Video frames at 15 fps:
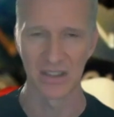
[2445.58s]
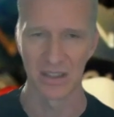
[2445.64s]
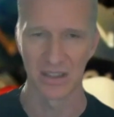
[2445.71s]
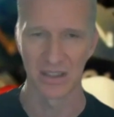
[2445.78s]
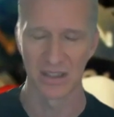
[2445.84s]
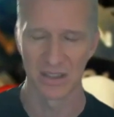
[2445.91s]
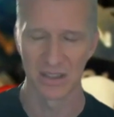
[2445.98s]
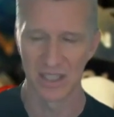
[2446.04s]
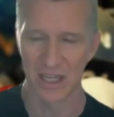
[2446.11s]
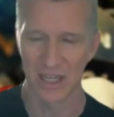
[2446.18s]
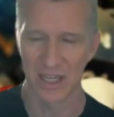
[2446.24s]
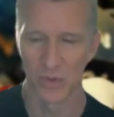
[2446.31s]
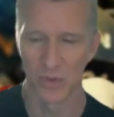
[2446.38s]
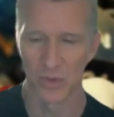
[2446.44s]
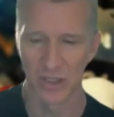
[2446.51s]
dice
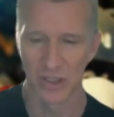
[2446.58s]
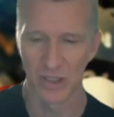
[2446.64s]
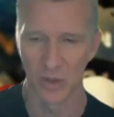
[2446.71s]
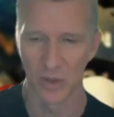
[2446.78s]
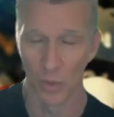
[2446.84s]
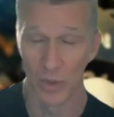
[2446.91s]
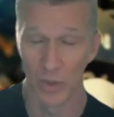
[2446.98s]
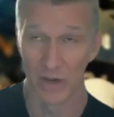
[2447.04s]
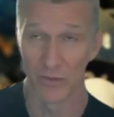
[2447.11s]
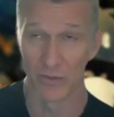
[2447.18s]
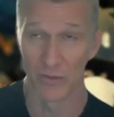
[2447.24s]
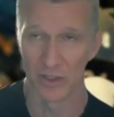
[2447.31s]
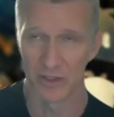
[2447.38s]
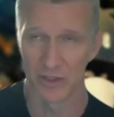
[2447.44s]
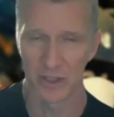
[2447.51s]
rolling could, or whatever it
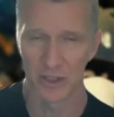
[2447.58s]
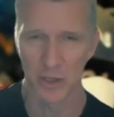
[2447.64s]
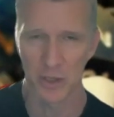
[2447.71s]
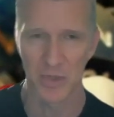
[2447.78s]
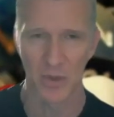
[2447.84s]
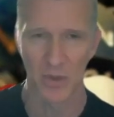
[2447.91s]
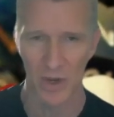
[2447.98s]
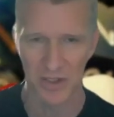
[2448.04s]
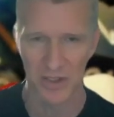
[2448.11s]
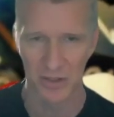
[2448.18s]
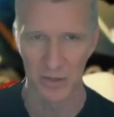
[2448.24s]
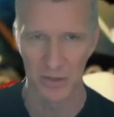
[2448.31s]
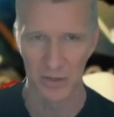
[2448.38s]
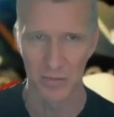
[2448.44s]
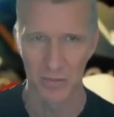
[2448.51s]
is, could just be a
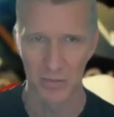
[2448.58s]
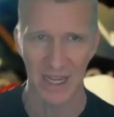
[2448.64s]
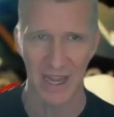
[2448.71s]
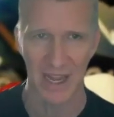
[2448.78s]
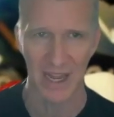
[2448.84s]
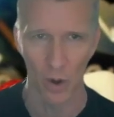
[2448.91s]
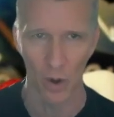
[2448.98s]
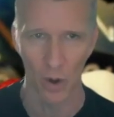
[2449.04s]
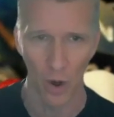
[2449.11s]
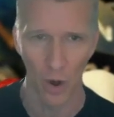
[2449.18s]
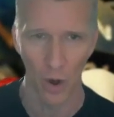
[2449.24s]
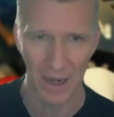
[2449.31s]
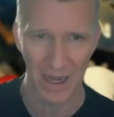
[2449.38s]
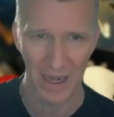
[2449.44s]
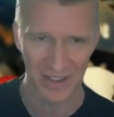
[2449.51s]
resolution mechanic all
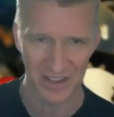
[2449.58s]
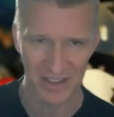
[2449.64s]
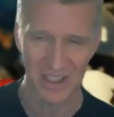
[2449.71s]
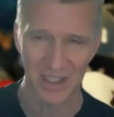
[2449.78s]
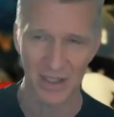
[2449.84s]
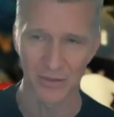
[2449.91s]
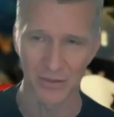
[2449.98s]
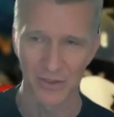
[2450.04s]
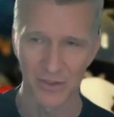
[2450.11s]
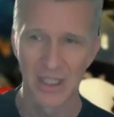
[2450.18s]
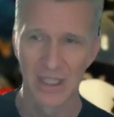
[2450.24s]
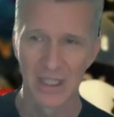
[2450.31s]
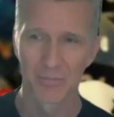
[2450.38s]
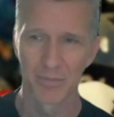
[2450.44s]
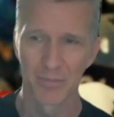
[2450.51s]
by itself.
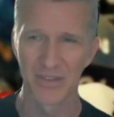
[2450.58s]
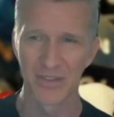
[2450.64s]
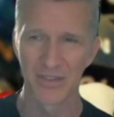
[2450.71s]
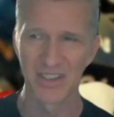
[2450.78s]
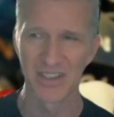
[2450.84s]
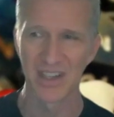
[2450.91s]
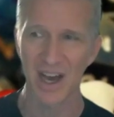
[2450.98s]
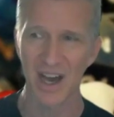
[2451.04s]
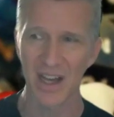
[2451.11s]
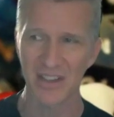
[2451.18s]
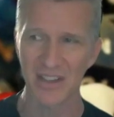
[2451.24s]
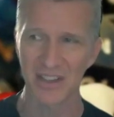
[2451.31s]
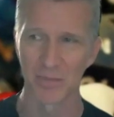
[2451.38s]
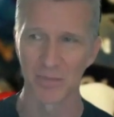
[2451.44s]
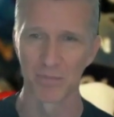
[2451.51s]
But if it's not
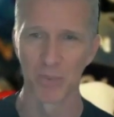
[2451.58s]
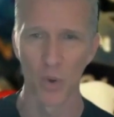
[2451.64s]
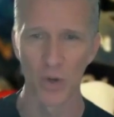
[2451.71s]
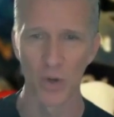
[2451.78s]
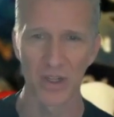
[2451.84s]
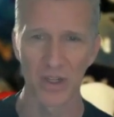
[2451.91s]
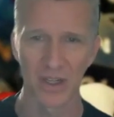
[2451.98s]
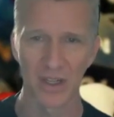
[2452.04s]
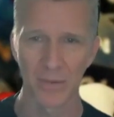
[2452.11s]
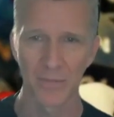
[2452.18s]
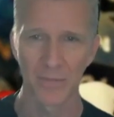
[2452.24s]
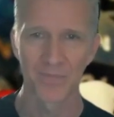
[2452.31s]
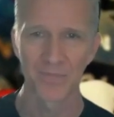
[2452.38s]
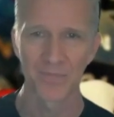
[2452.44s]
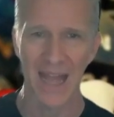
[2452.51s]
supporting
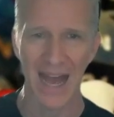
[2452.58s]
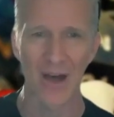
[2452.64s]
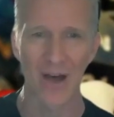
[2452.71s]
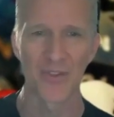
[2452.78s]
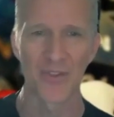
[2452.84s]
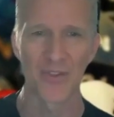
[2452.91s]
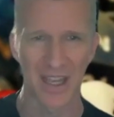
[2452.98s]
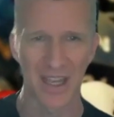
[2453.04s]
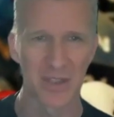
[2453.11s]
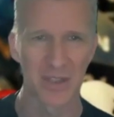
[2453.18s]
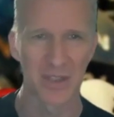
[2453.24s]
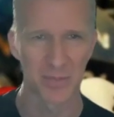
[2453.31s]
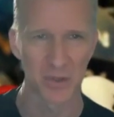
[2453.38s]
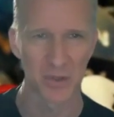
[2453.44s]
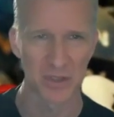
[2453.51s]
how the game is
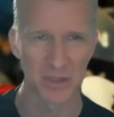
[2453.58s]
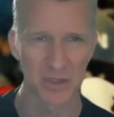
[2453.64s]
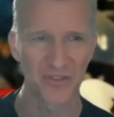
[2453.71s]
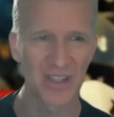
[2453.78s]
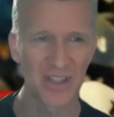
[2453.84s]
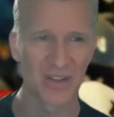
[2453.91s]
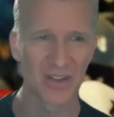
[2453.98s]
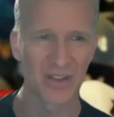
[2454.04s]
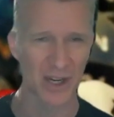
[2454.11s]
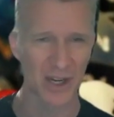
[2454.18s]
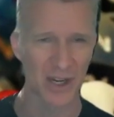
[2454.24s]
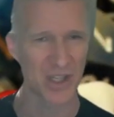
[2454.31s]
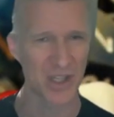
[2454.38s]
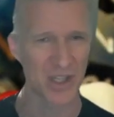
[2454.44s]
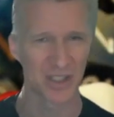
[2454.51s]
supposed to feel, I
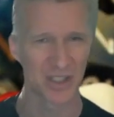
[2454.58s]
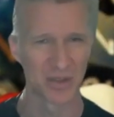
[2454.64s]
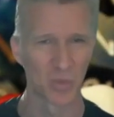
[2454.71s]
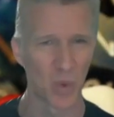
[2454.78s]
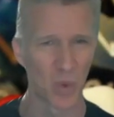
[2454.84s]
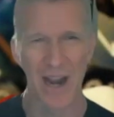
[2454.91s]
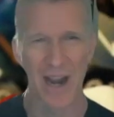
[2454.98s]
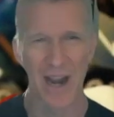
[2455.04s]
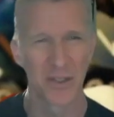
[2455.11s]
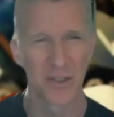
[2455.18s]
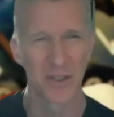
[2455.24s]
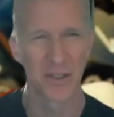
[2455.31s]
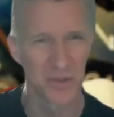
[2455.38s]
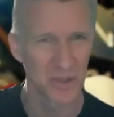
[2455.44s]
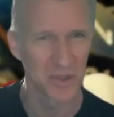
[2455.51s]
question, why are you
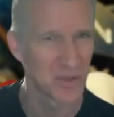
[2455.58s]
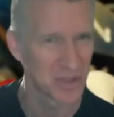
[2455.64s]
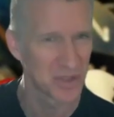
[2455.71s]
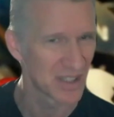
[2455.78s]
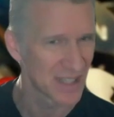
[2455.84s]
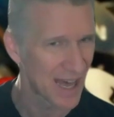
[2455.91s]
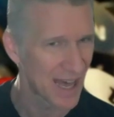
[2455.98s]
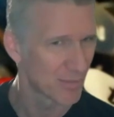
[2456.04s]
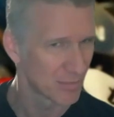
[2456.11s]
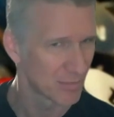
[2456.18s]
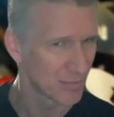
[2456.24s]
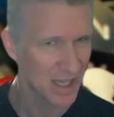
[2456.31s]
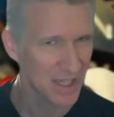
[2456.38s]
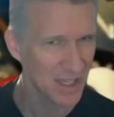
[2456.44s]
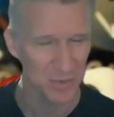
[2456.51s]
using that
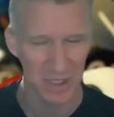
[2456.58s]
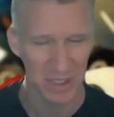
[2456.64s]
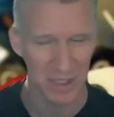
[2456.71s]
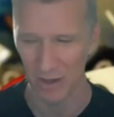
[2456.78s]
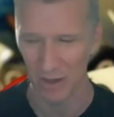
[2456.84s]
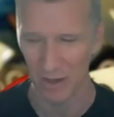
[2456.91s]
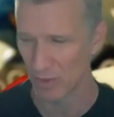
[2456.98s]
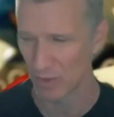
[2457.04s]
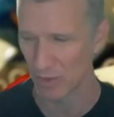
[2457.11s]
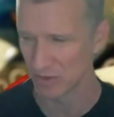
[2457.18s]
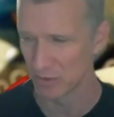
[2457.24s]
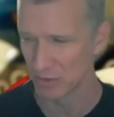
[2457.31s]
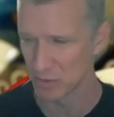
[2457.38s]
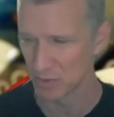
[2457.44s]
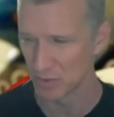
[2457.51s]
dice mechanic or
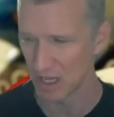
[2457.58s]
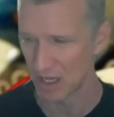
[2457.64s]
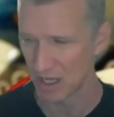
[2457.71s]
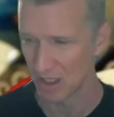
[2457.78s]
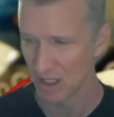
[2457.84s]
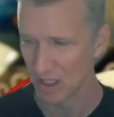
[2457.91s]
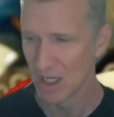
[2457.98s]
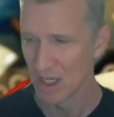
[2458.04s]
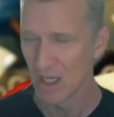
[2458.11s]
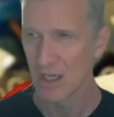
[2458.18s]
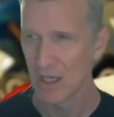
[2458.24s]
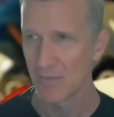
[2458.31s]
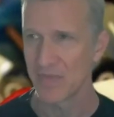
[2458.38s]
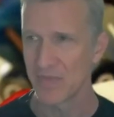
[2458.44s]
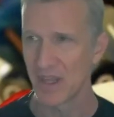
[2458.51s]
resolution mechanic?
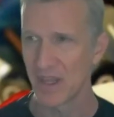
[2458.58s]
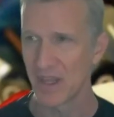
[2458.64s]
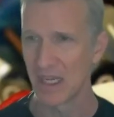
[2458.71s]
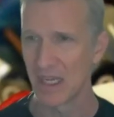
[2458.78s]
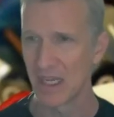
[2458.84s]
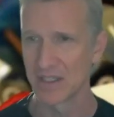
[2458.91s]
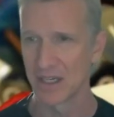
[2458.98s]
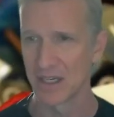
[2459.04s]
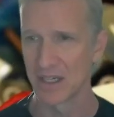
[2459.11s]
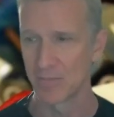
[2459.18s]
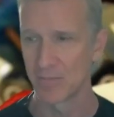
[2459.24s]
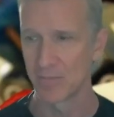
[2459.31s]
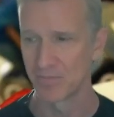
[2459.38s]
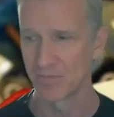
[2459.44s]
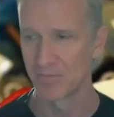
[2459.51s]
And
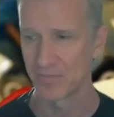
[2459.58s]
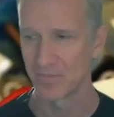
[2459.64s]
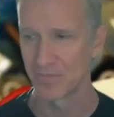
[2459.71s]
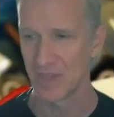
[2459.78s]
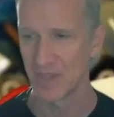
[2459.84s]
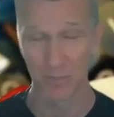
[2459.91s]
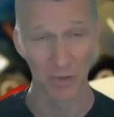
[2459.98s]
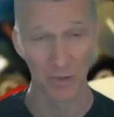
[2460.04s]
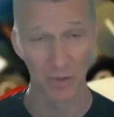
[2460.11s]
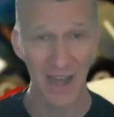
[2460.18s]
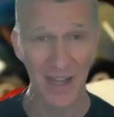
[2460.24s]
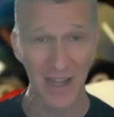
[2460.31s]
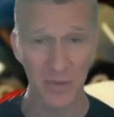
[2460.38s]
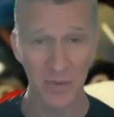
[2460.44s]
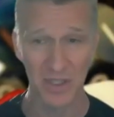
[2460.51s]
it provides
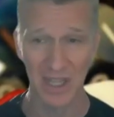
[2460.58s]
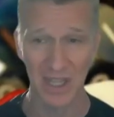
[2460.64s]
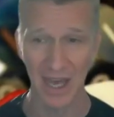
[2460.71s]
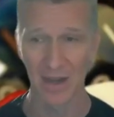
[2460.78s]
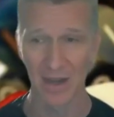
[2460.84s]
you with that.